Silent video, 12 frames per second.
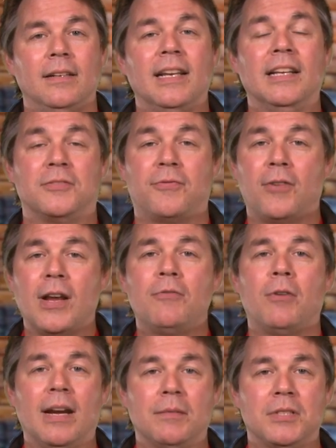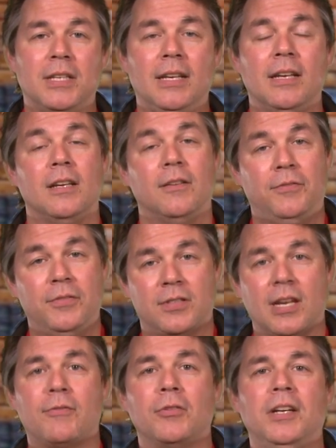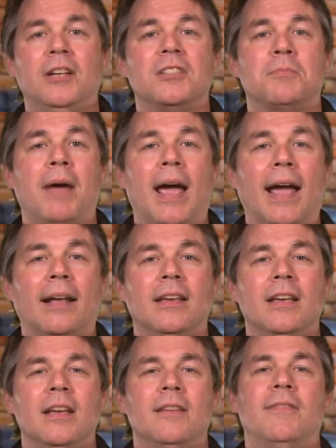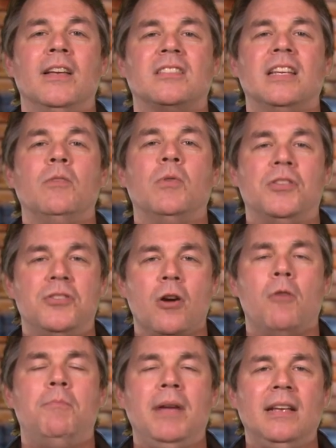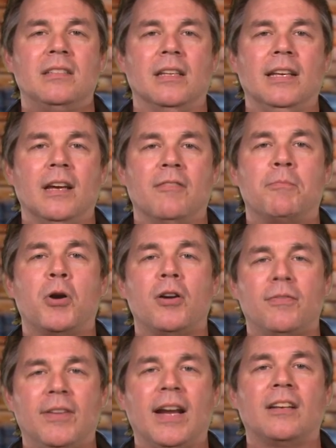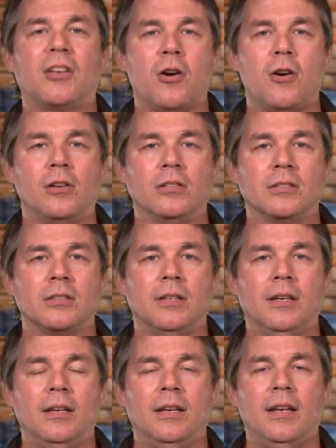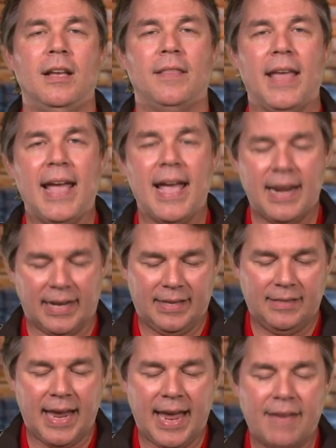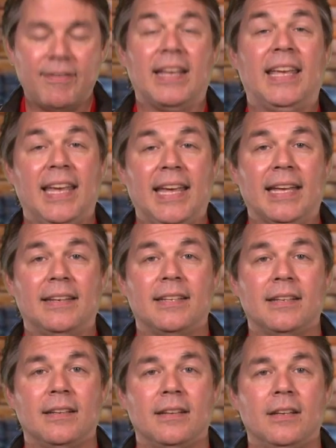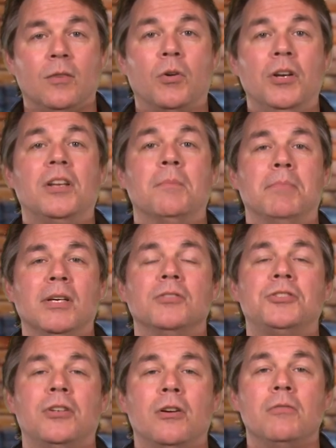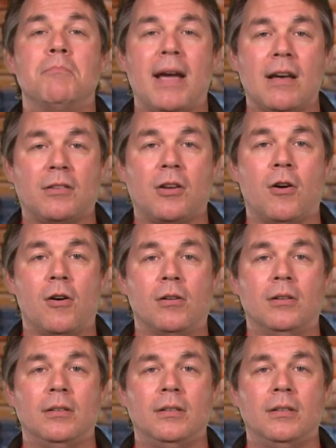It's Fred Ramsey, several years back, visiting with Joe Beasley of Perfect Calls. They have a kit where you can build your own mouth call.